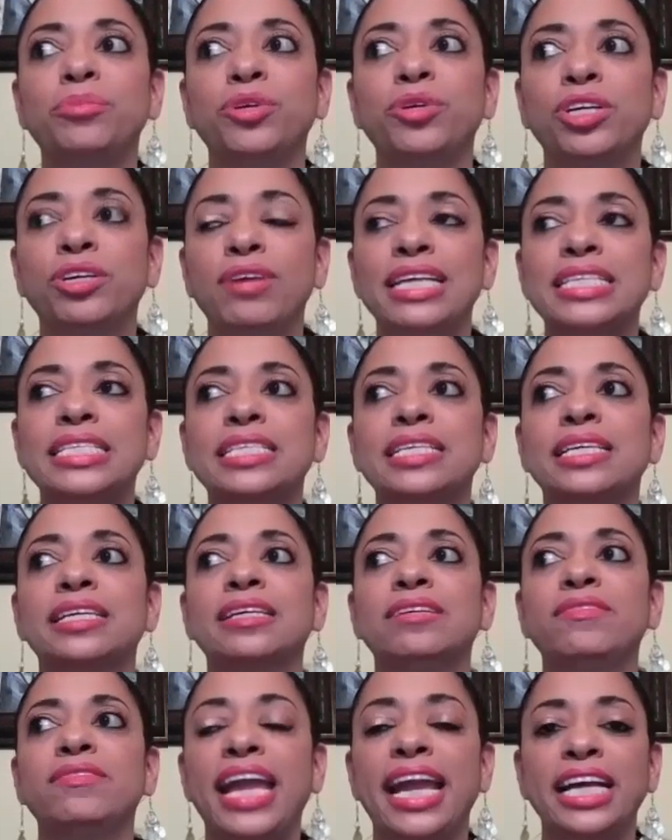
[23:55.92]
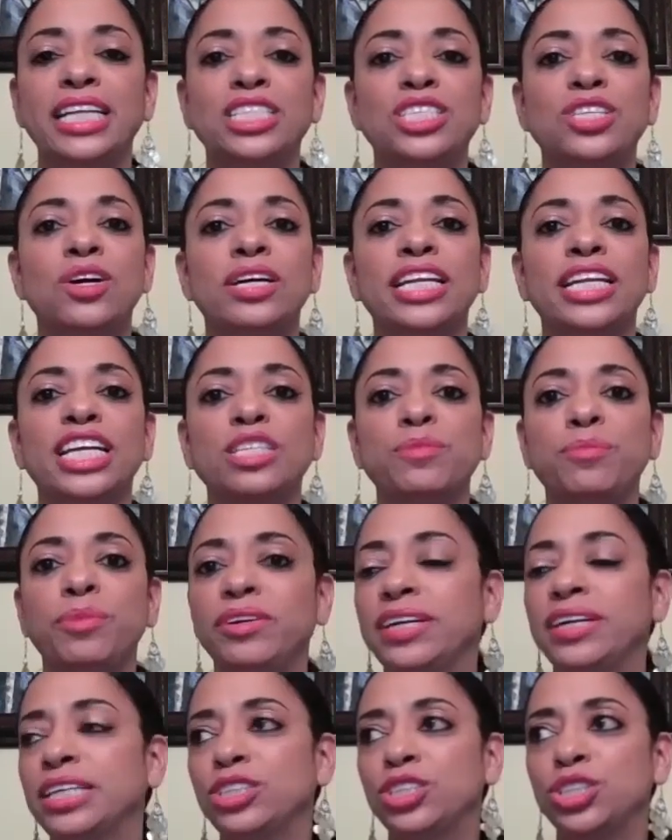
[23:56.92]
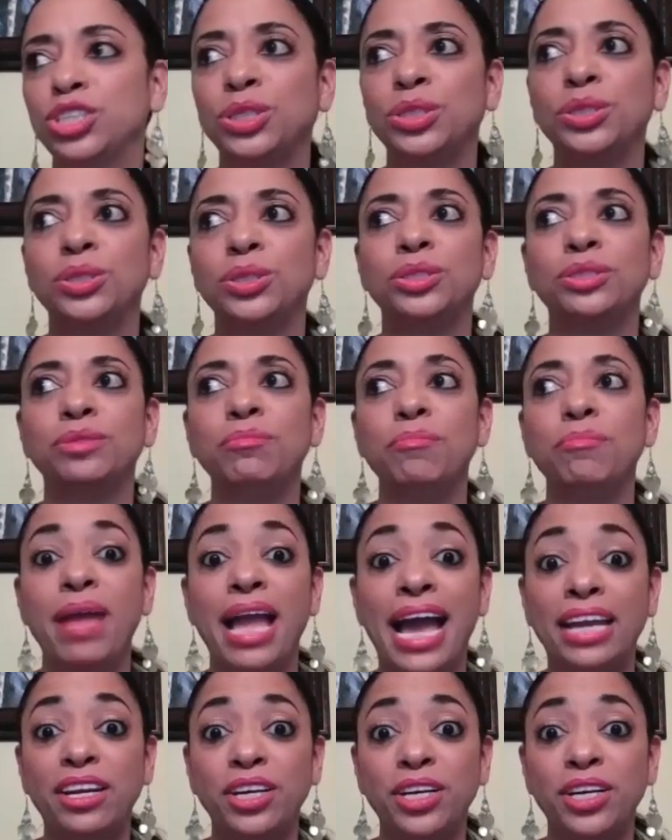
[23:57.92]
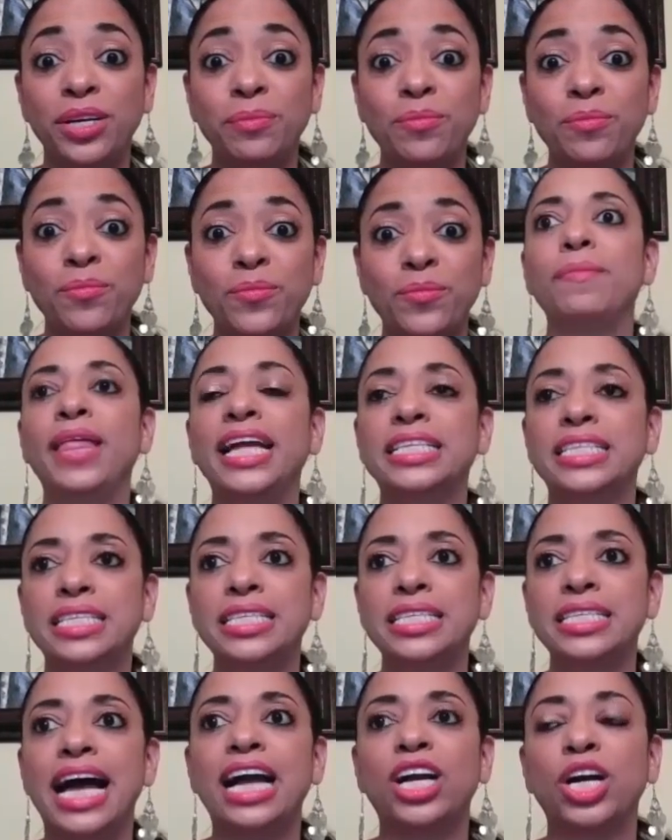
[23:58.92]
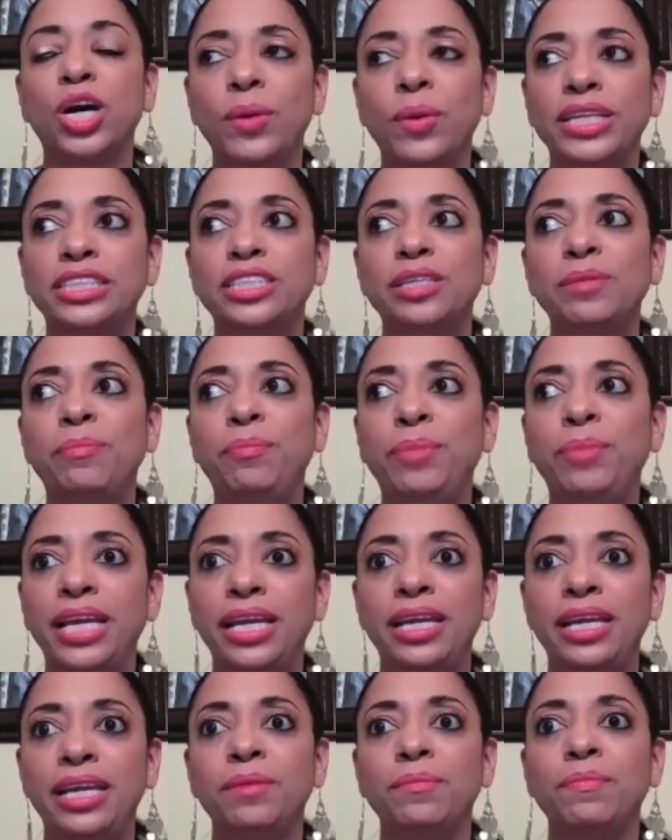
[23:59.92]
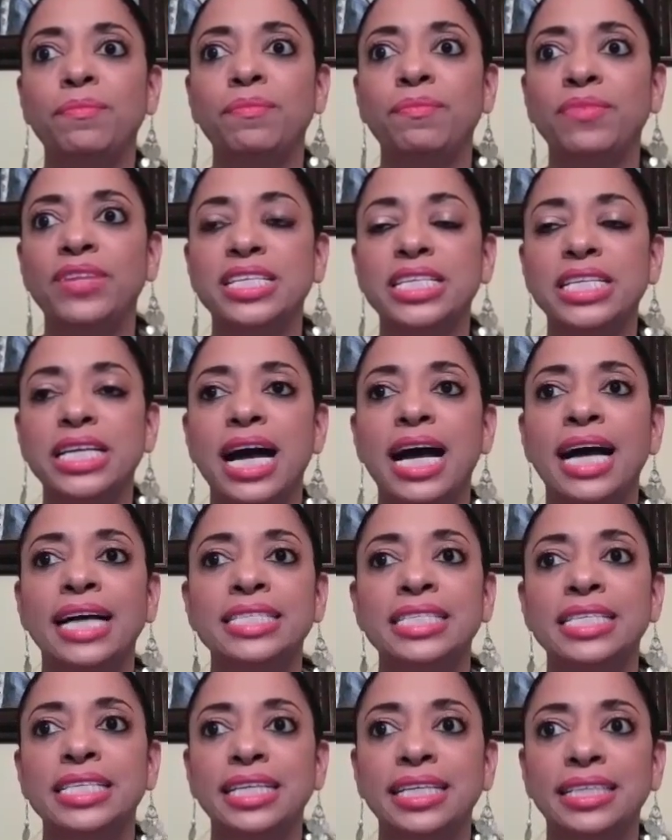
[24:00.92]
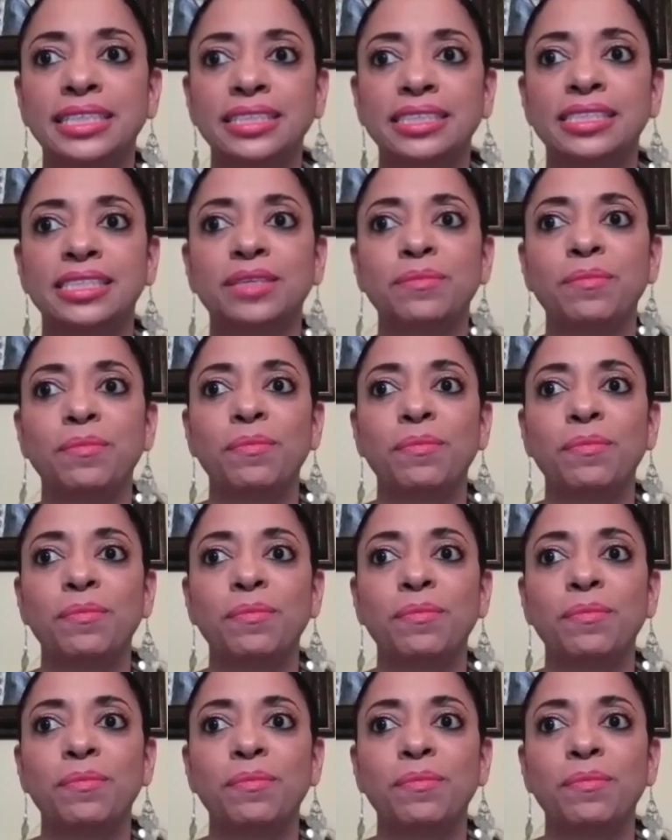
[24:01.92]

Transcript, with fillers: progressive, hands-on, experiential manner, it's not going to be this constant